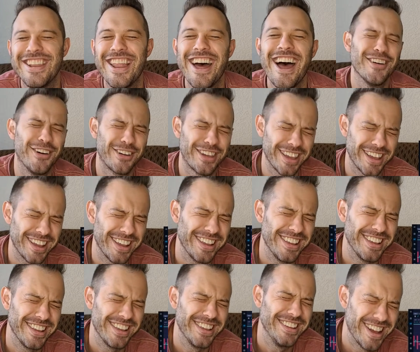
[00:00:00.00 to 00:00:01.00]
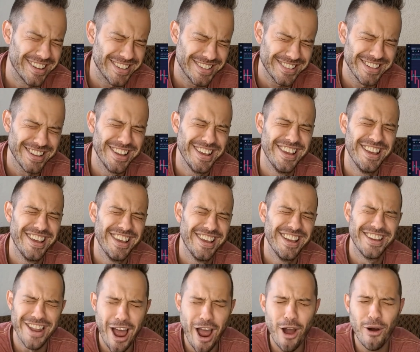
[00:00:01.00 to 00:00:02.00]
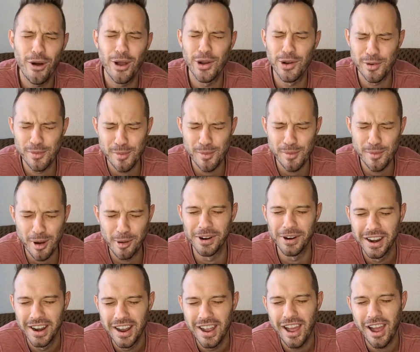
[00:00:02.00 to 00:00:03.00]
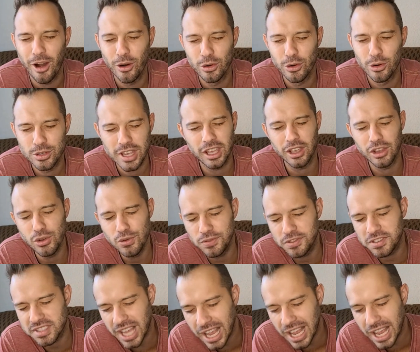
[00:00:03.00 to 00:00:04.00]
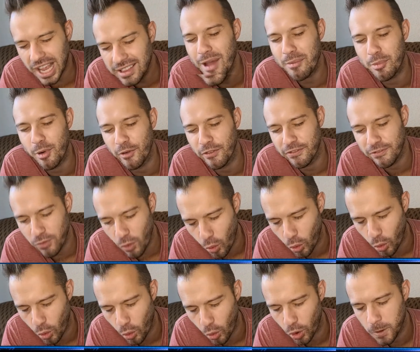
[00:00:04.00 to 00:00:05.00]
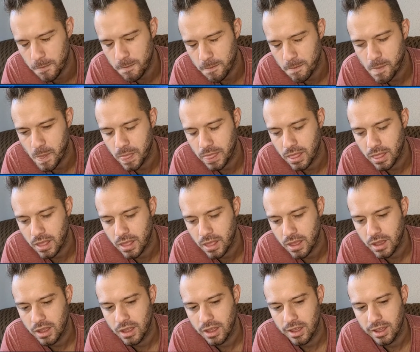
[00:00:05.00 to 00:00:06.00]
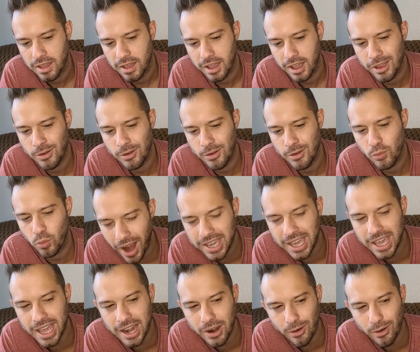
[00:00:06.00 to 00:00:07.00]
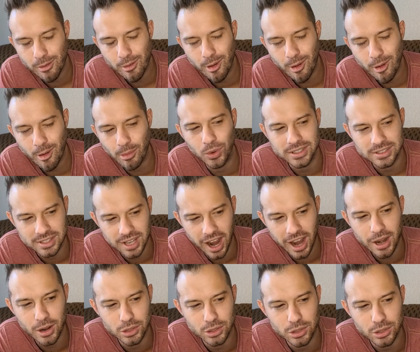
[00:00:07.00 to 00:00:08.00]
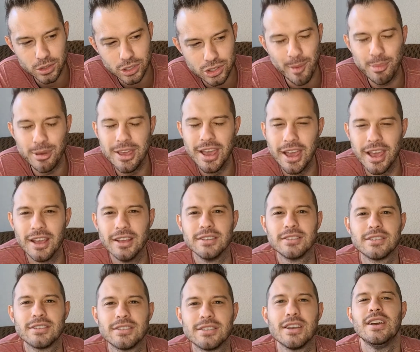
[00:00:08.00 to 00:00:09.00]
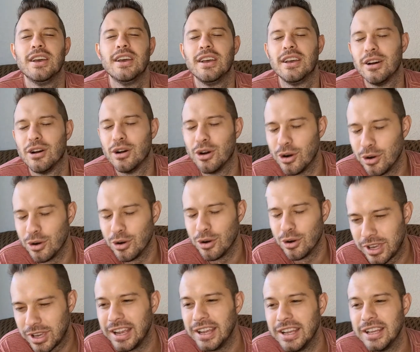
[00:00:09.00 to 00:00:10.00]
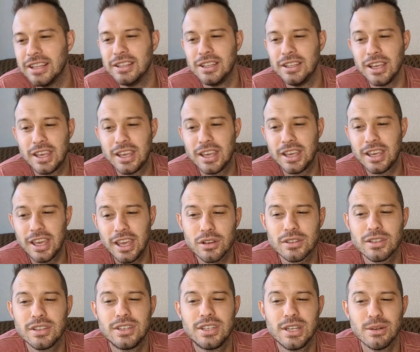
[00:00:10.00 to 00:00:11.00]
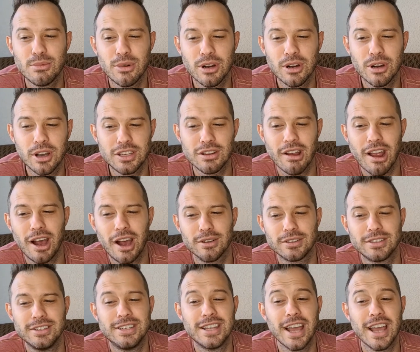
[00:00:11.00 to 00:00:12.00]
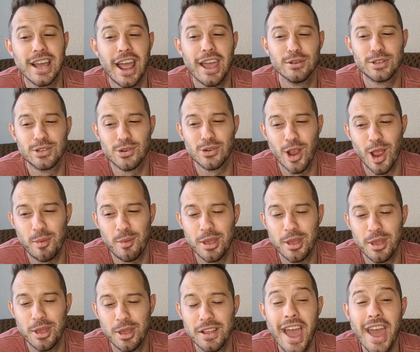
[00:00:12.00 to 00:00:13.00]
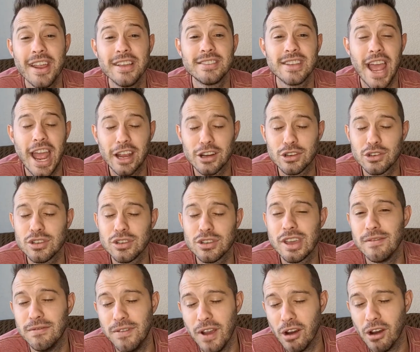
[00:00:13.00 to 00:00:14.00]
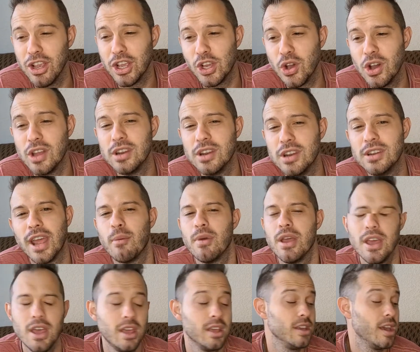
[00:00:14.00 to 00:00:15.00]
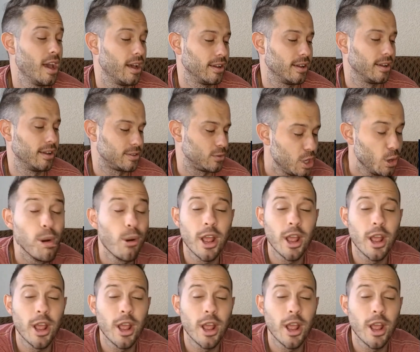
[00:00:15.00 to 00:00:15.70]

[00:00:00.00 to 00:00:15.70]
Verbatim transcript: now, okay, yes. Now I remember. I was like, you've said that before. And why can't I remember what Dino Stripey is? Okay, the key calls the chipmunk at your house Dino Stripey. That is actually a very good name. Yes, we